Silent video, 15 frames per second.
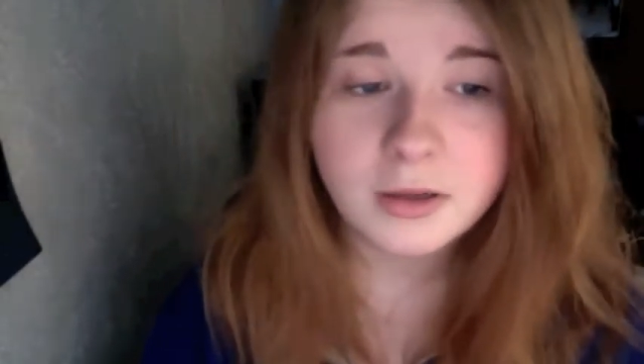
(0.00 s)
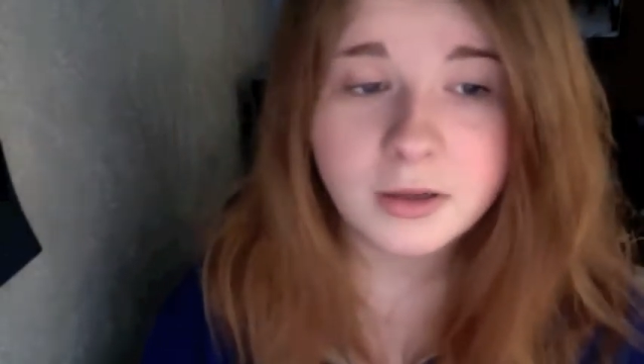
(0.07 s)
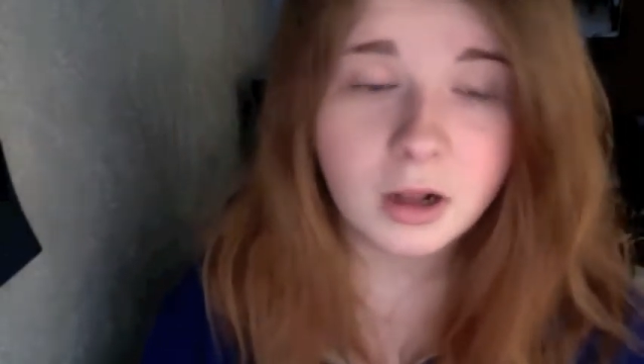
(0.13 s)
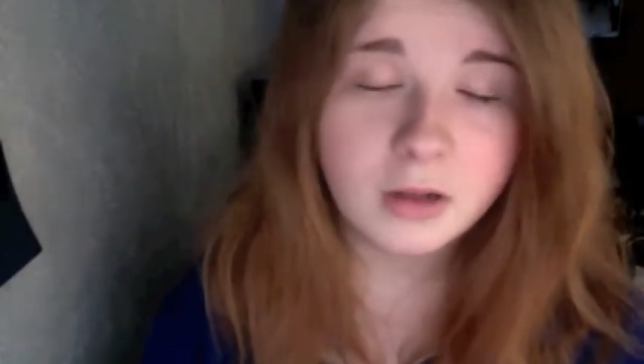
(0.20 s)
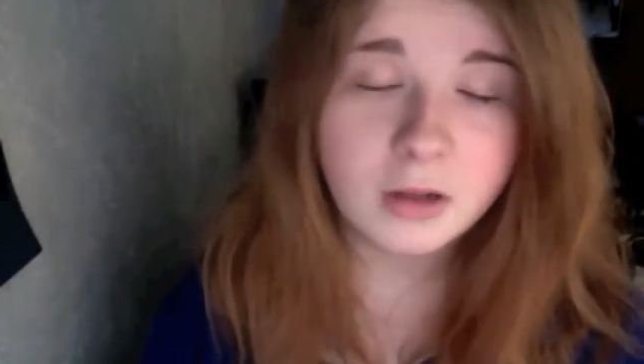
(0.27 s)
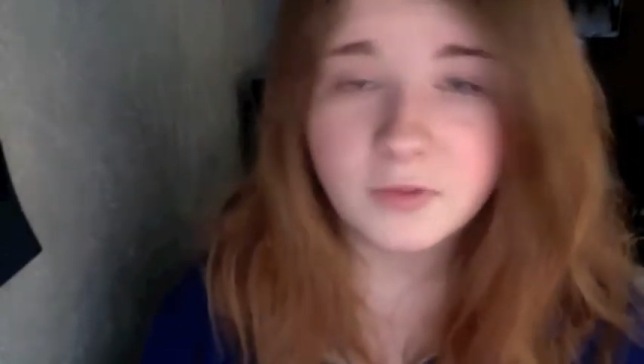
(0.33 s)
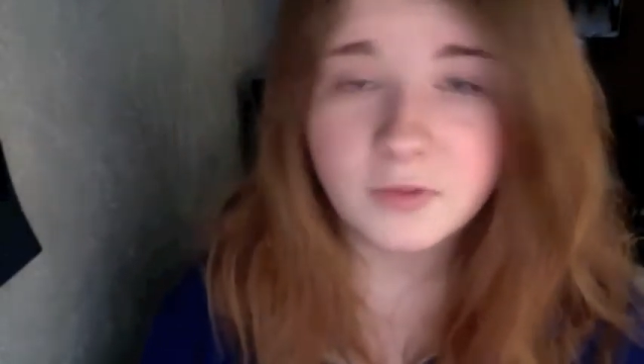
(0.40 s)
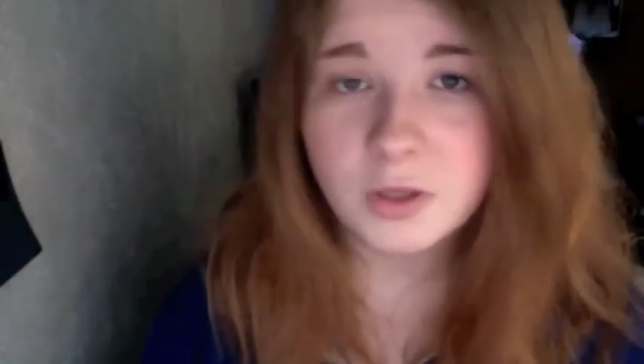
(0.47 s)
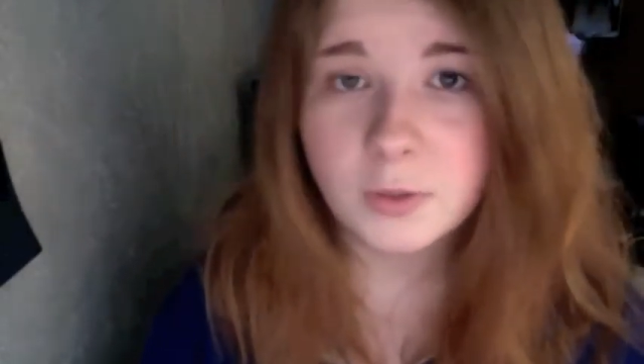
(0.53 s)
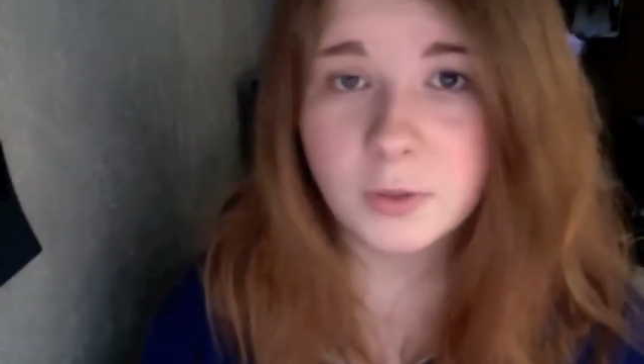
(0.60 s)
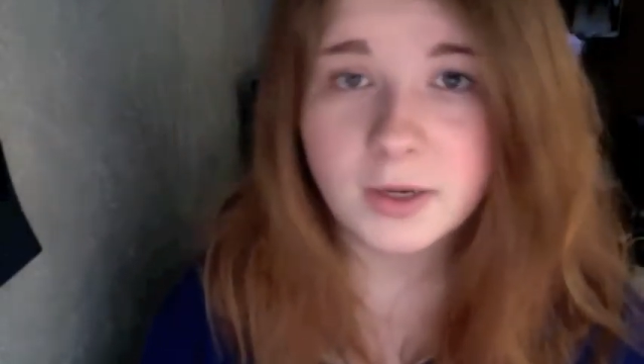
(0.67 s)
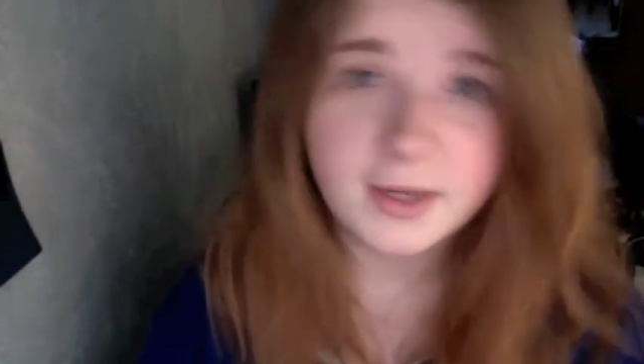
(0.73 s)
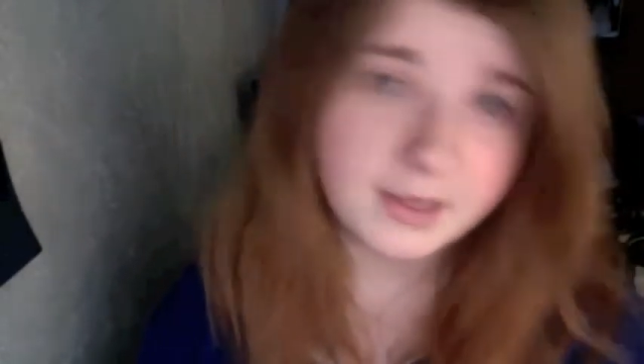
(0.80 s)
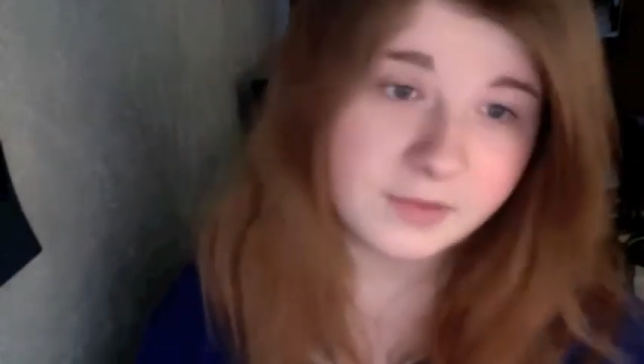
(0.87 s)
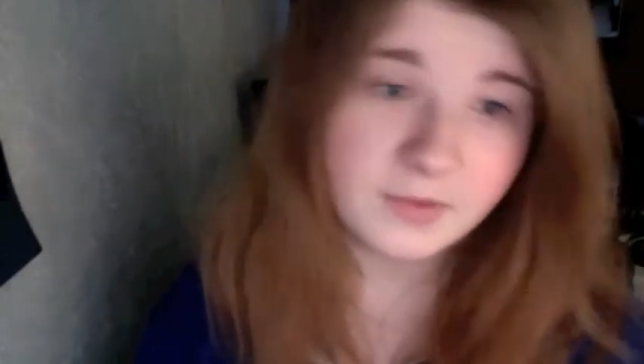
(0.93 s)
and all of you,
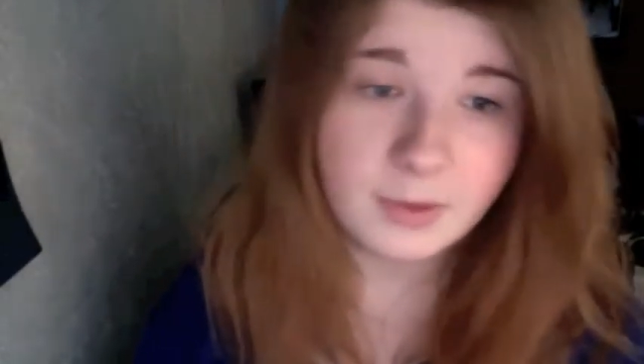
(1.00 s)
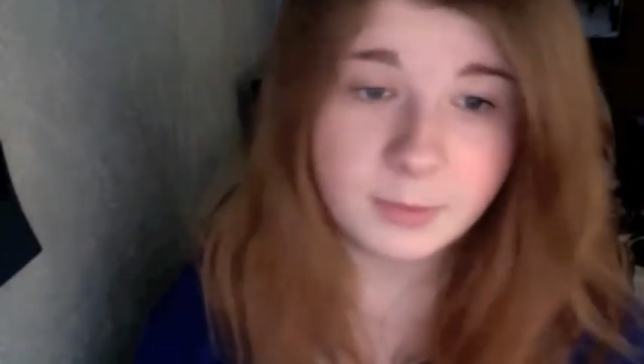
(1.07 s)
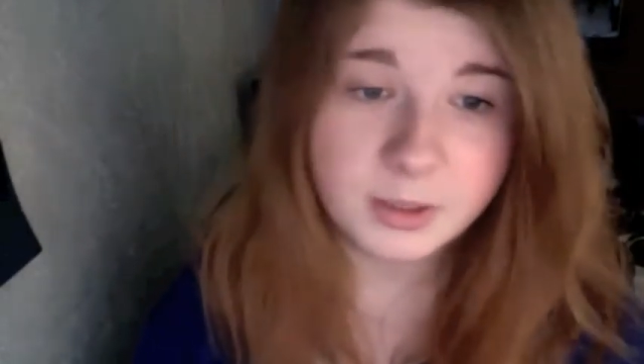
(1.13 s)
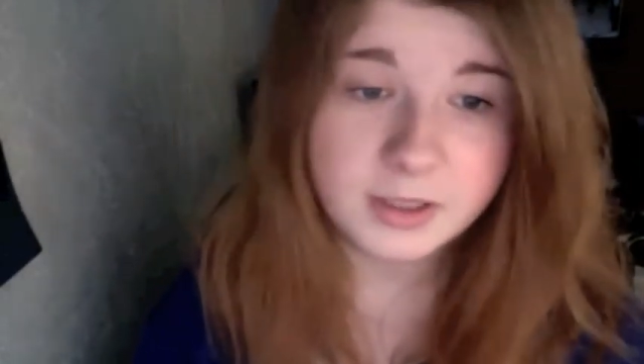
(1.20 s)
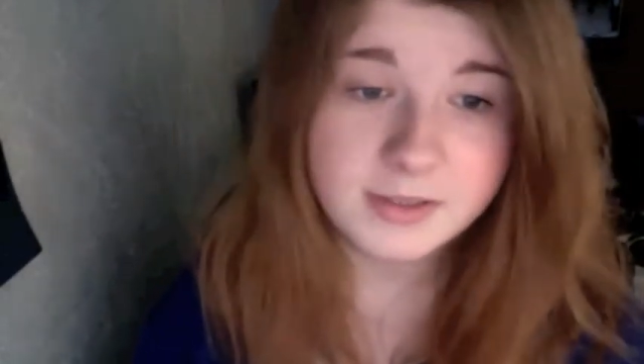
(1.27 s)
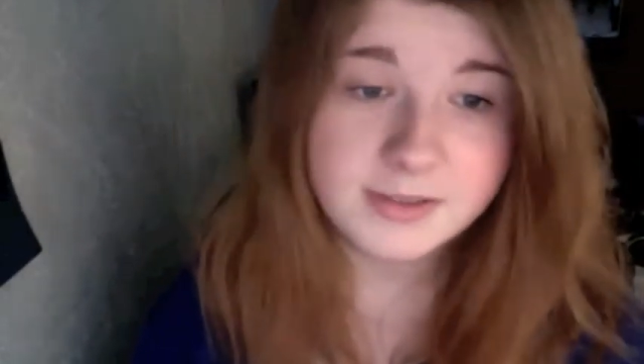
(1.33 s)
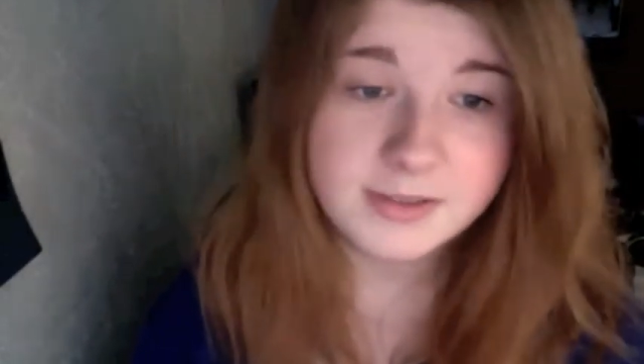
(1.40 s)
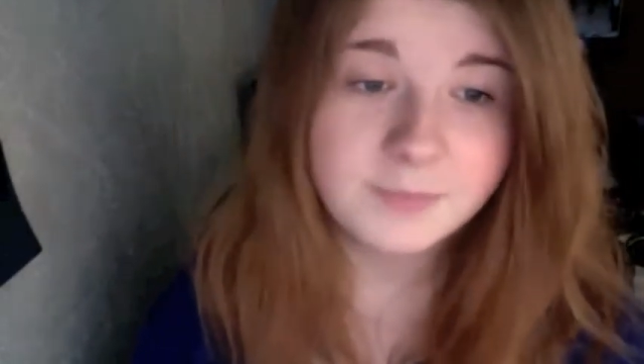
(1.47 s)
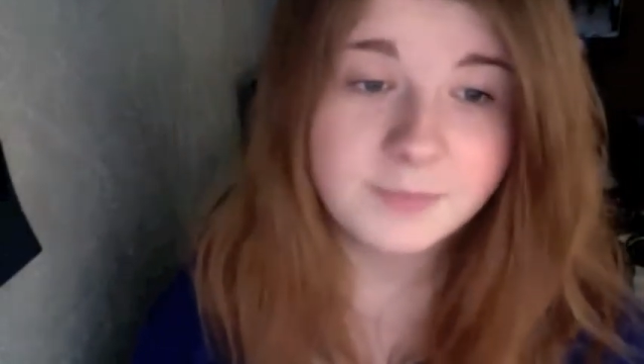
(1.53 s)
and he is fabulous.